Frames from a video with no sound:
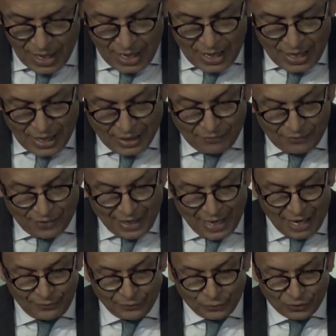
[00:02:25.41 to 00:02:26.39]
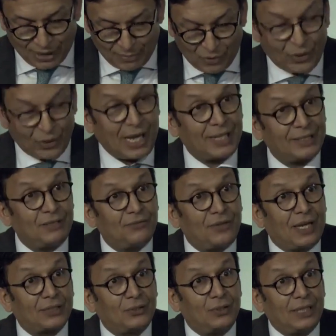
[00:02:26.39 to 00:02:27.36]
If I have to summarize, in
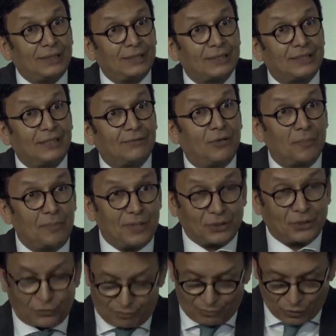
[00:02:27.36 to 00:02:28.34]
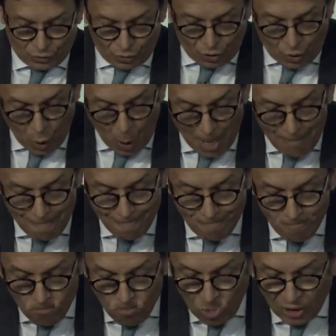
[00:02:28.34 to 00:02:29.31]
fact, the latest development of Morocco
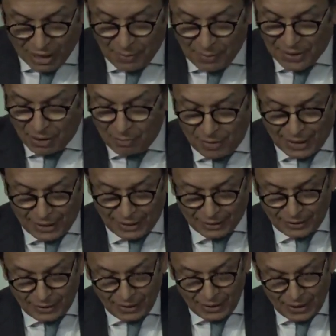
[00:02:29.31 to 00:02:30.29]
capital market,